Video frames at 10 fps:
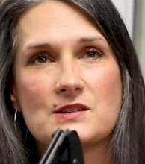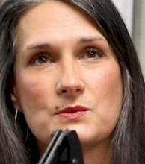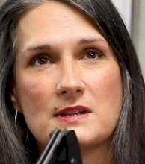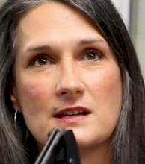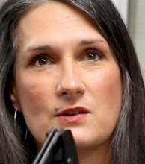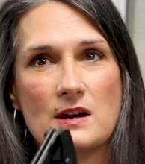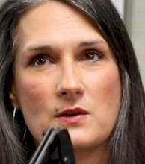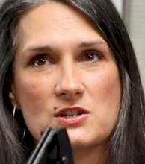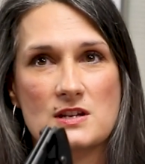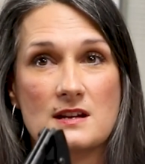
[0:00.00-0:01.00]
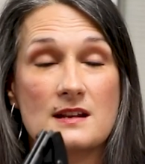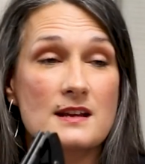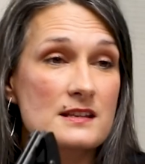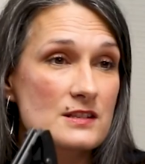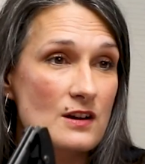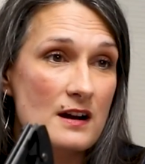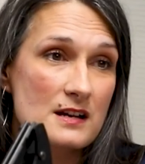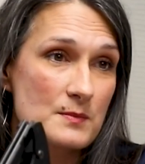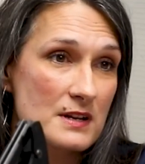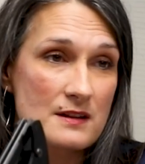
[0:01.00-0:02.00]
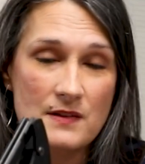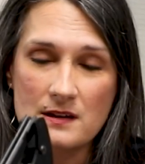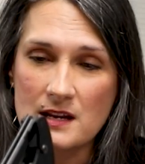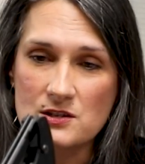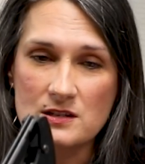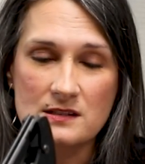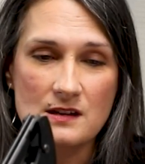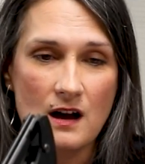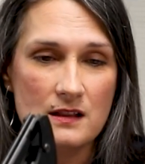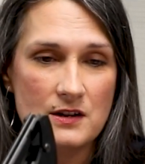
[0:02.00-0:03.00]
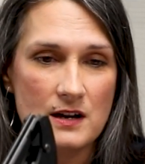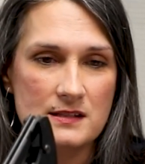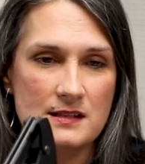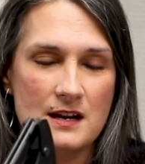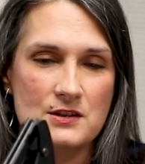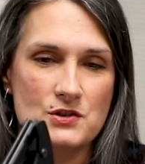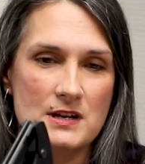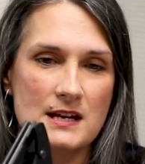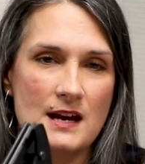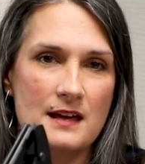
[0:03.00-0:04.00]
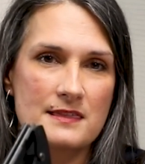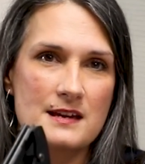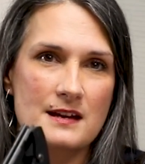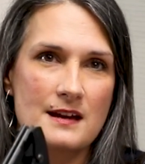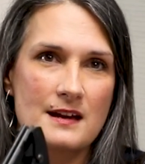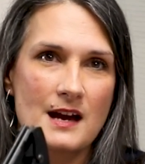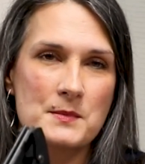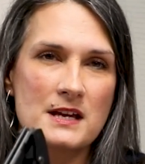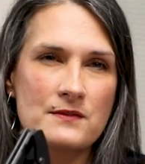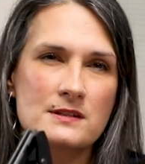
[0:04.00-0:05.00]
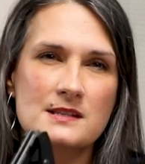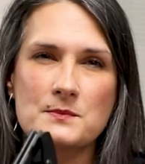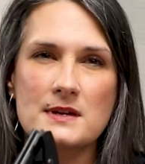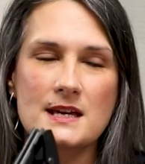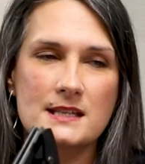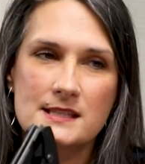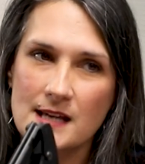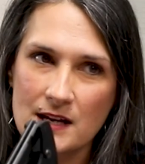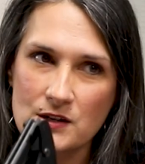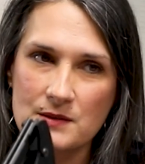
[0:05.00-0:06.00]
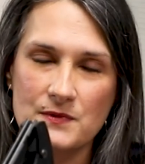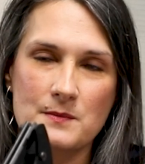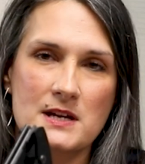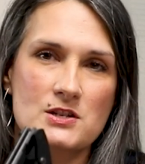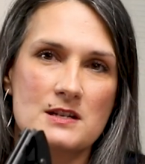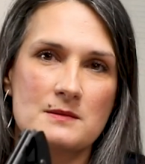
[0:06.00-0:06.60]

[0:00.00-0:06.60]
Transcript: a really great question. And yes, there are community foundations all across the country. I think I'm going to give you some insider information.